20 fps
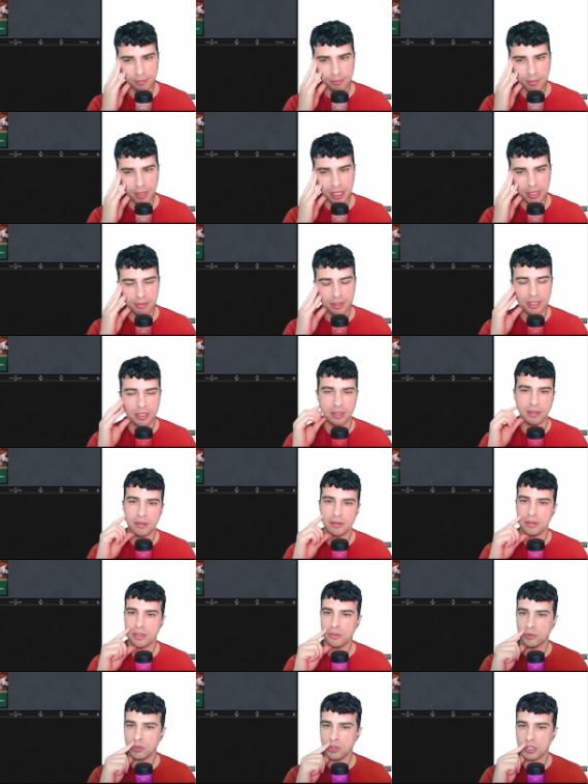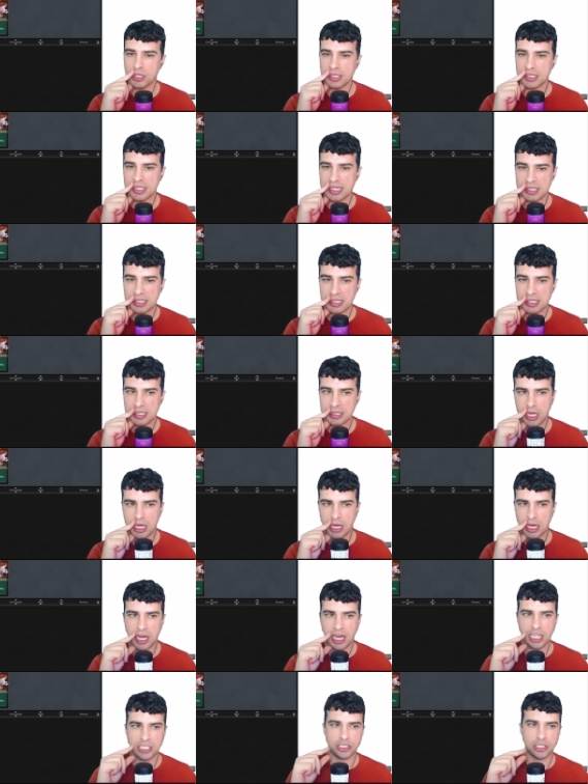maybe they will not attack.
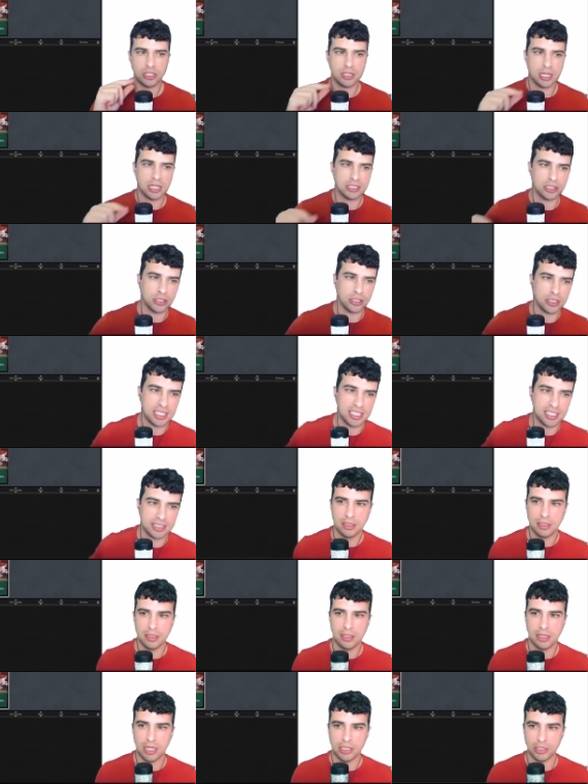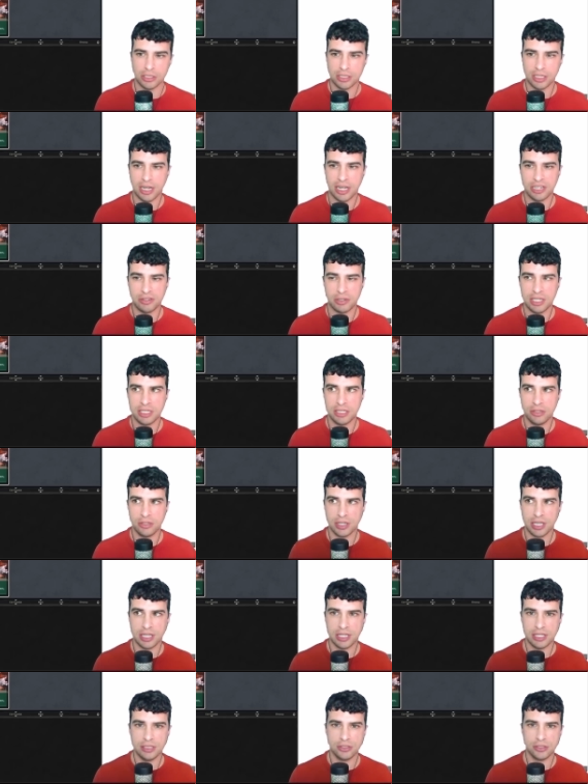Atog. Another Hierarch.
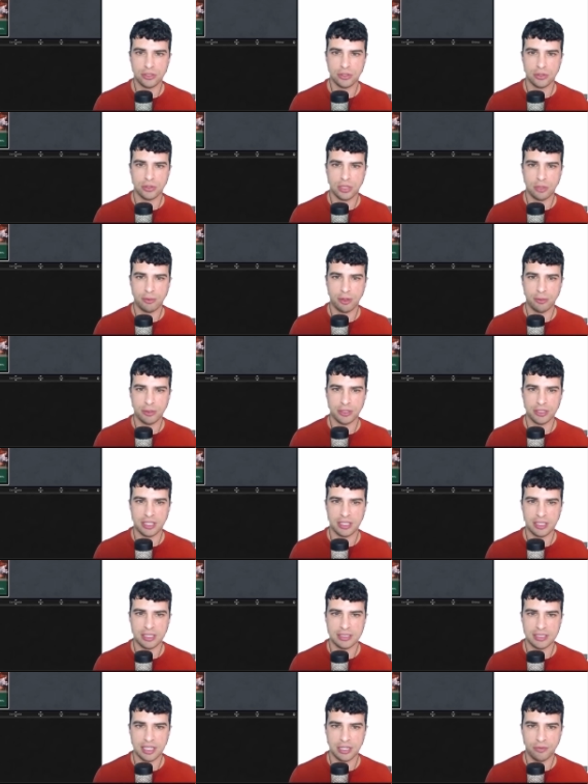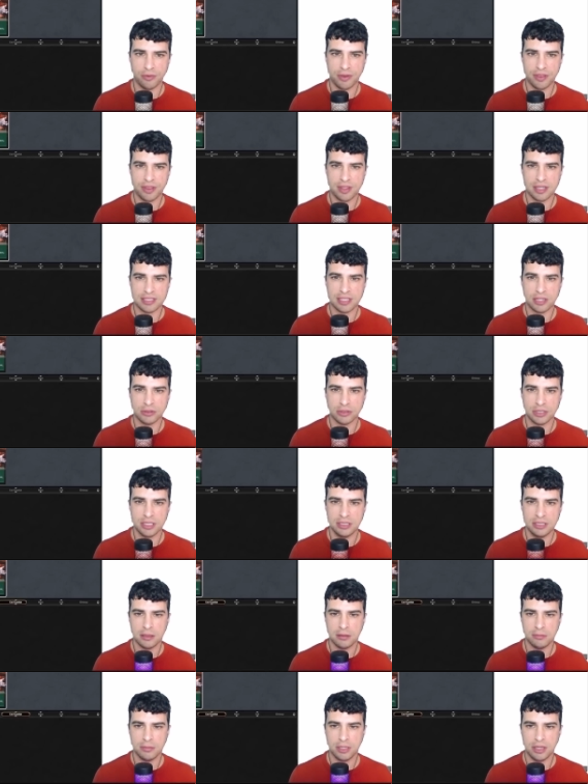Okay, so now my opponent can attack with Exalted,
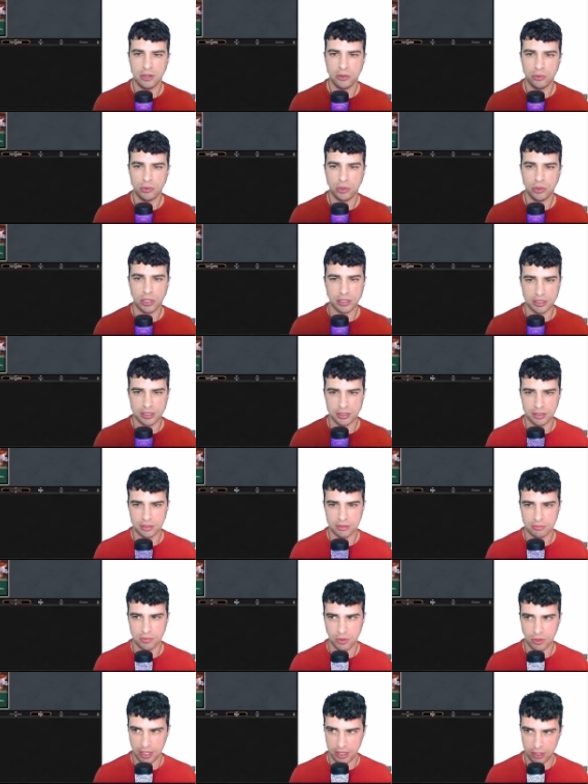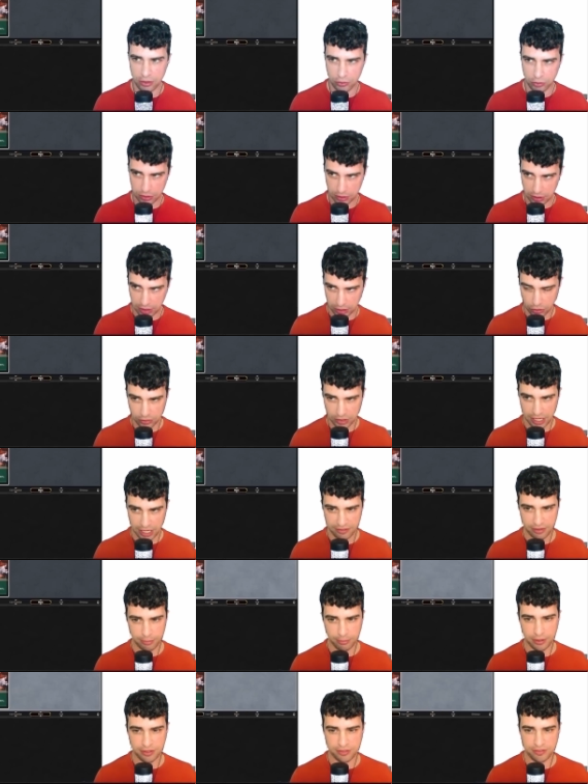but they will not. Okay, they don't have
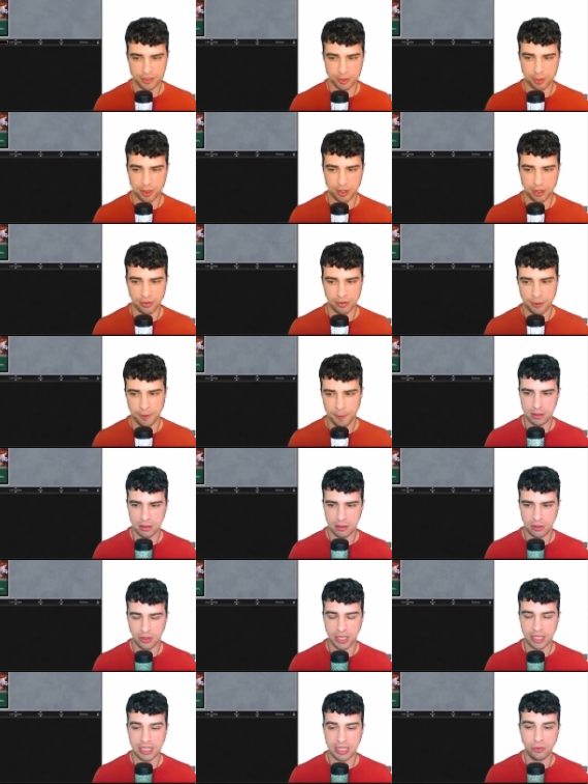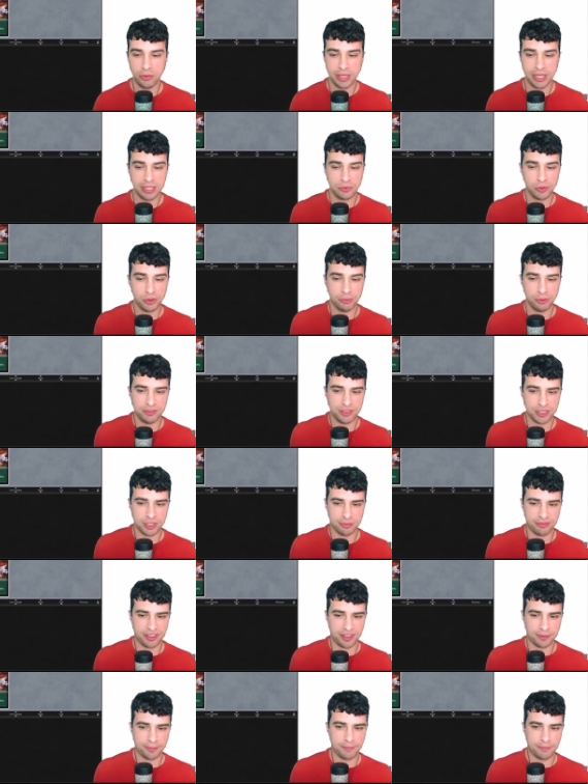a buff spell. Okay, now we can remove
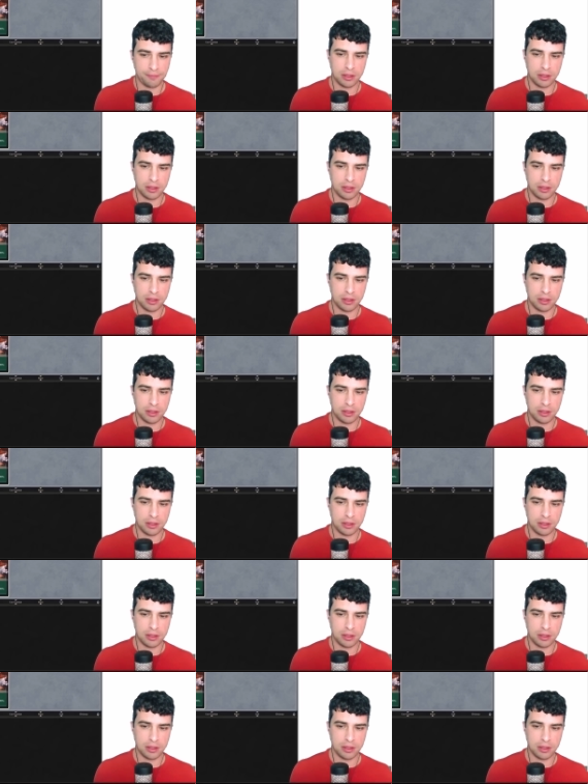something.